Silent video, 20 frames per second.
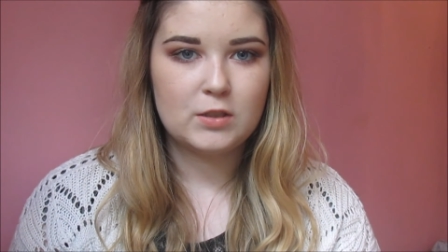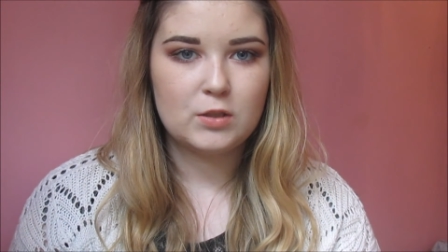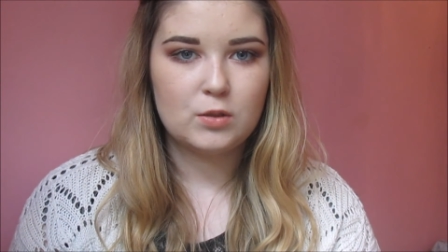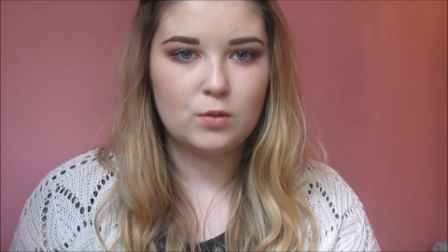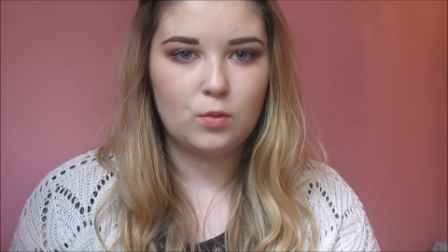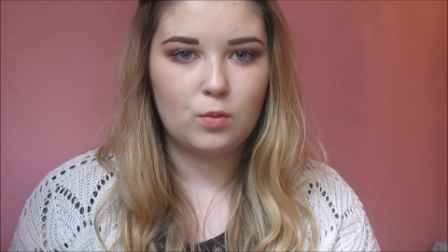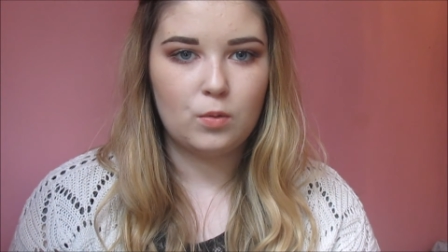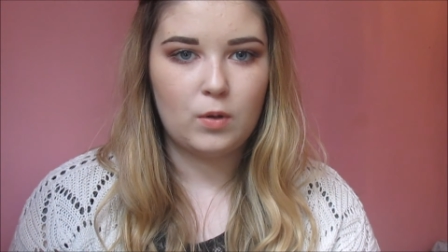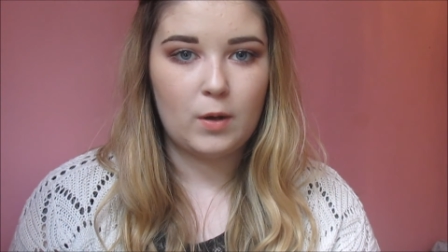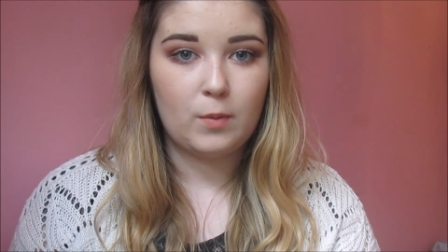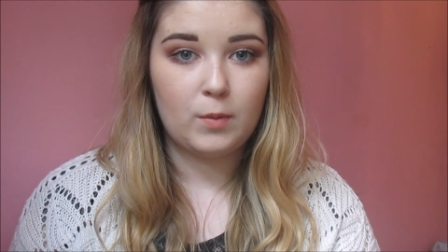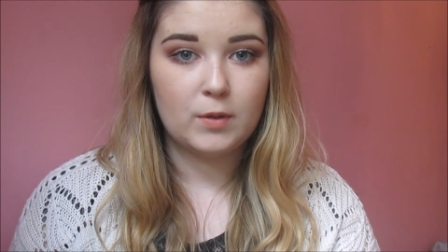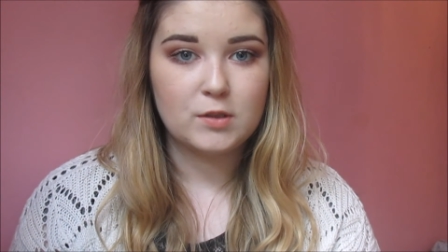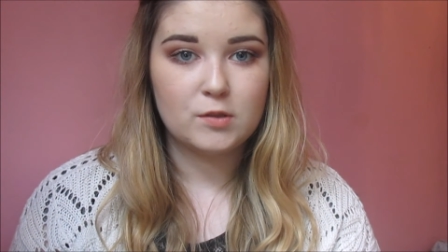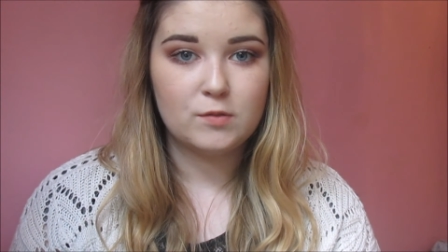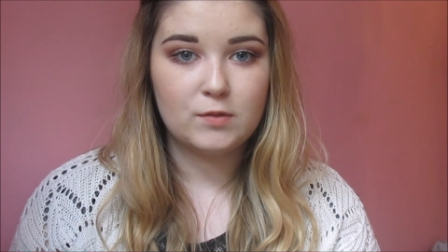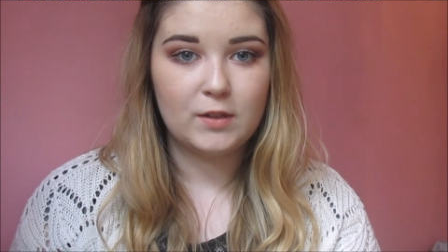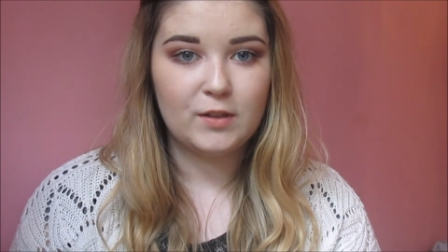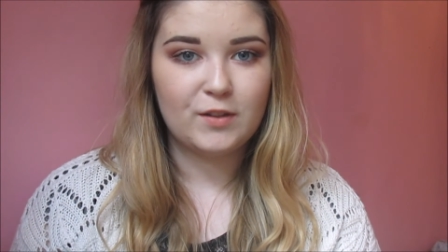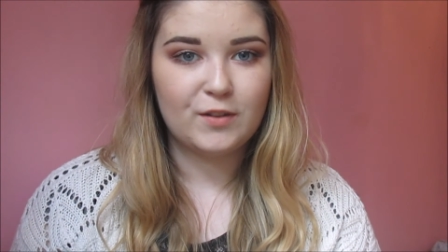so I
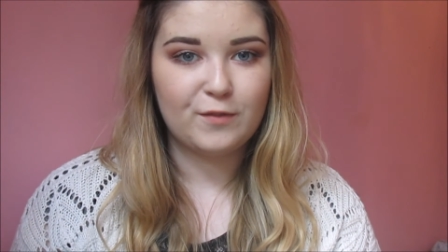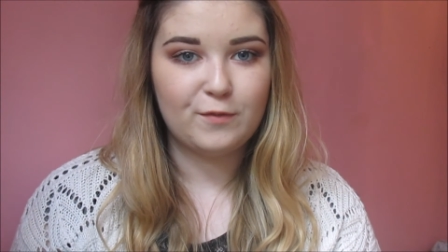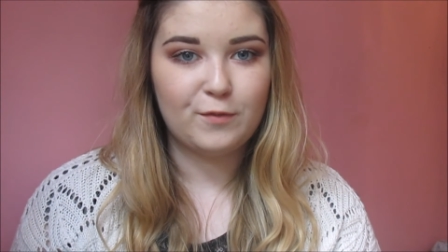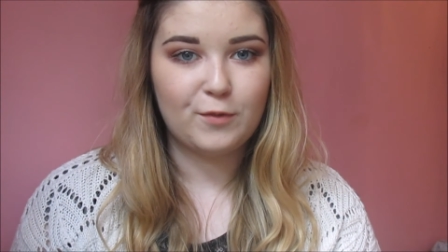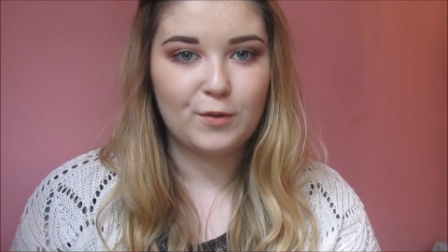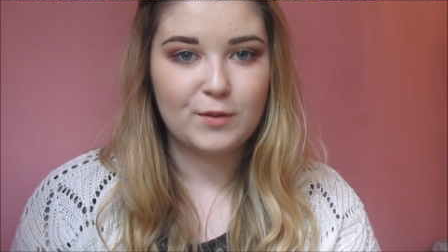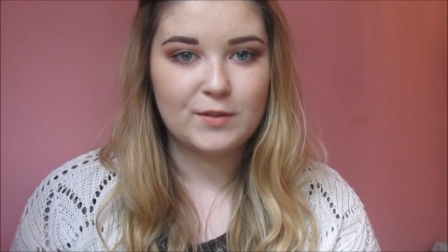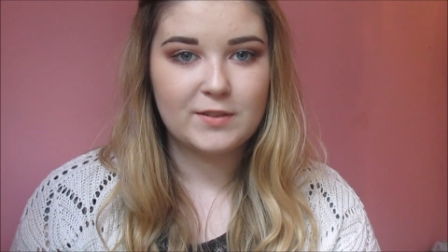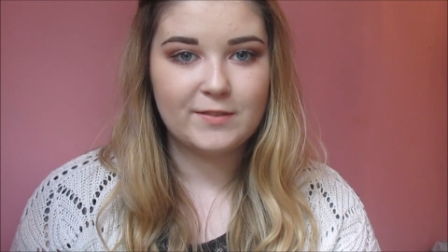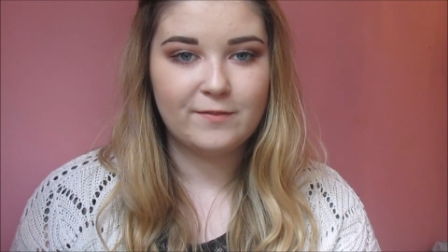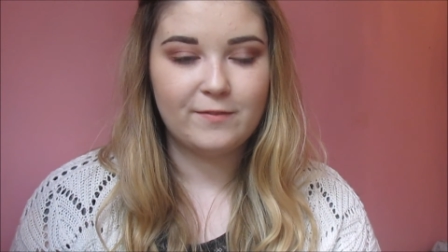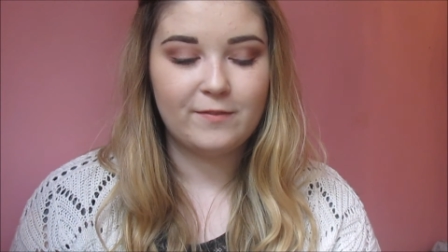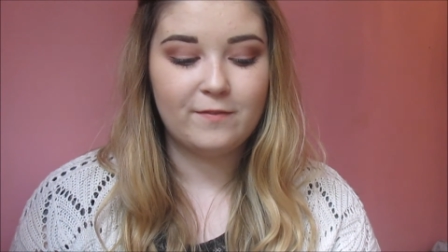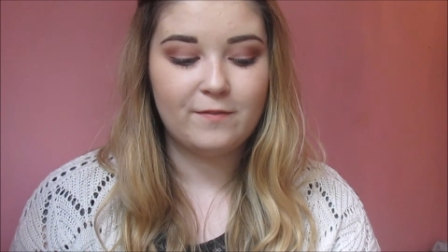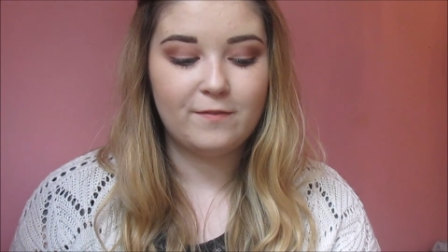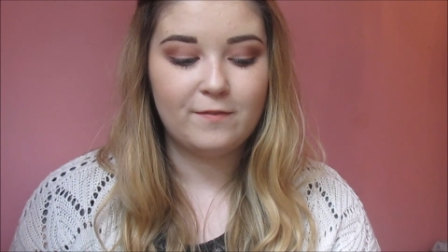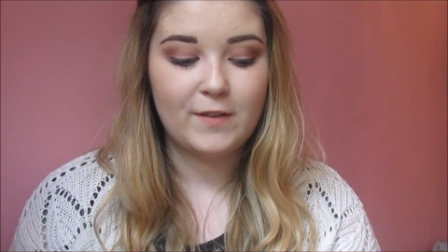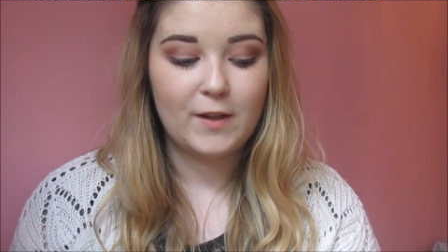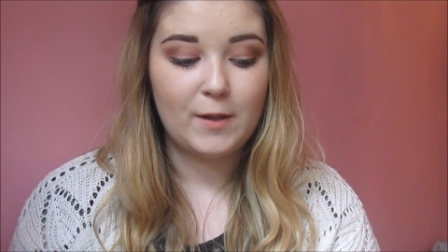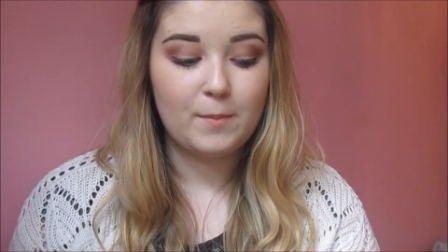wasn't really looking forward to
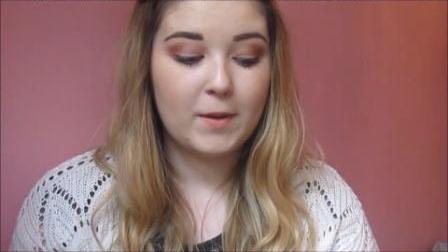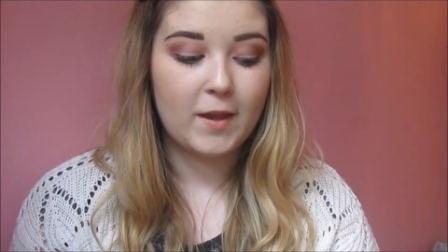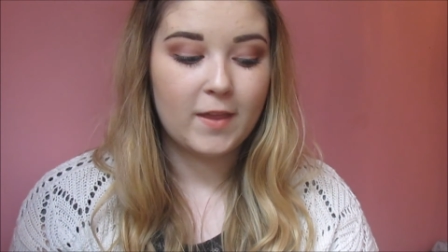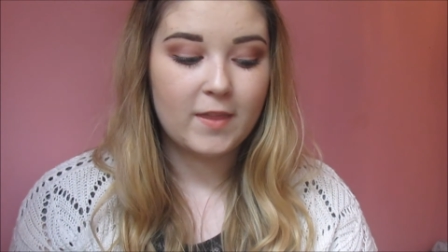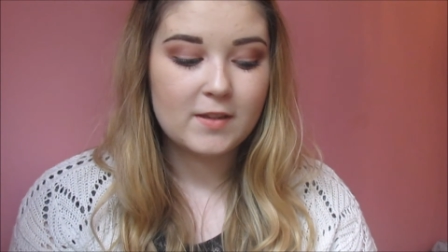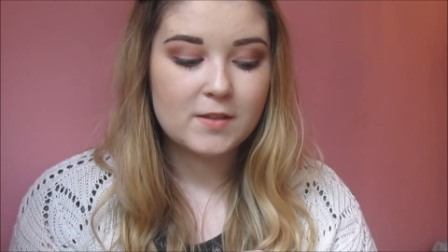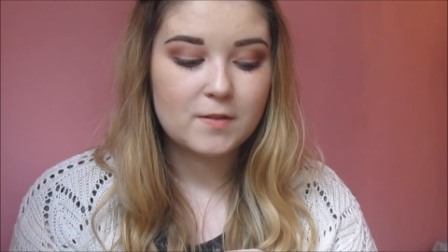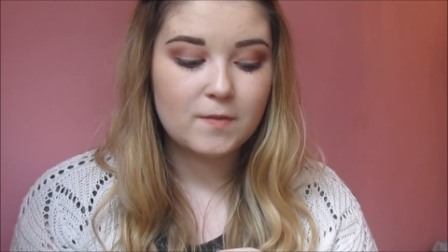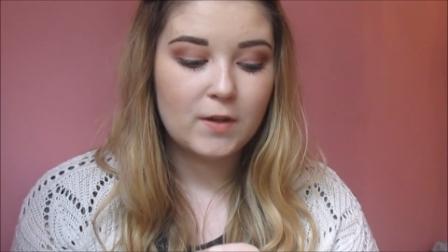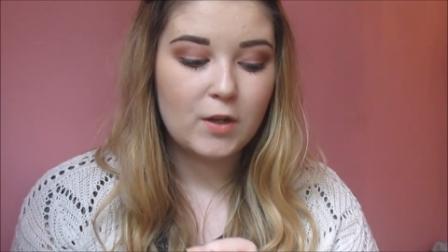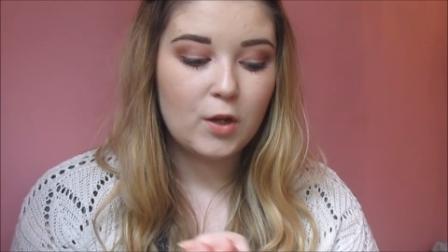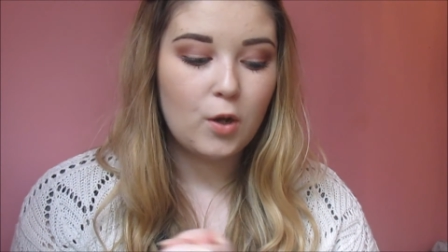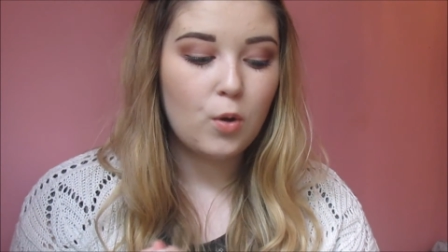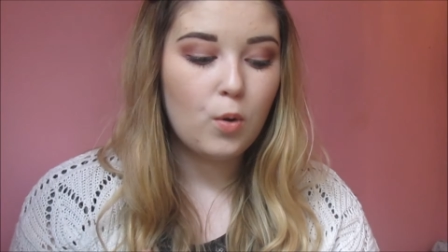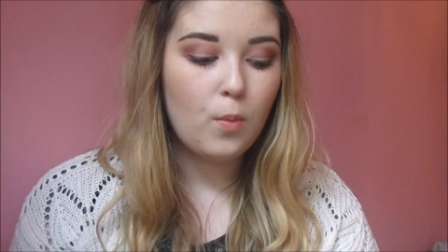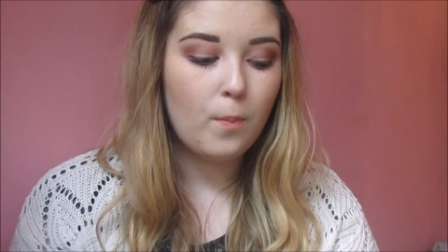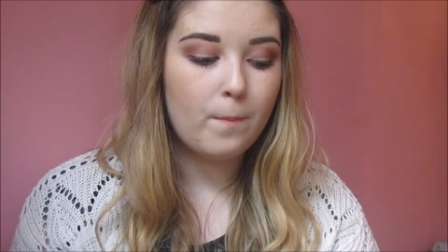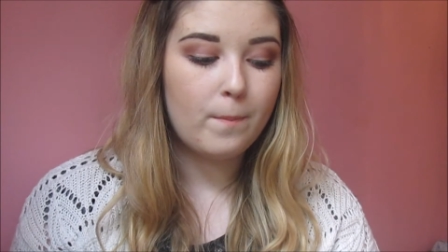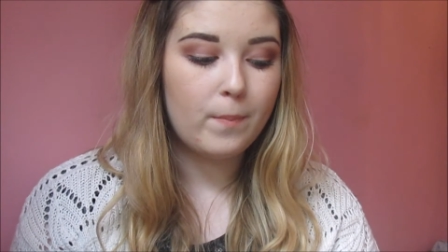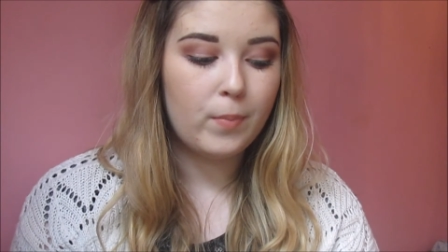filming this video,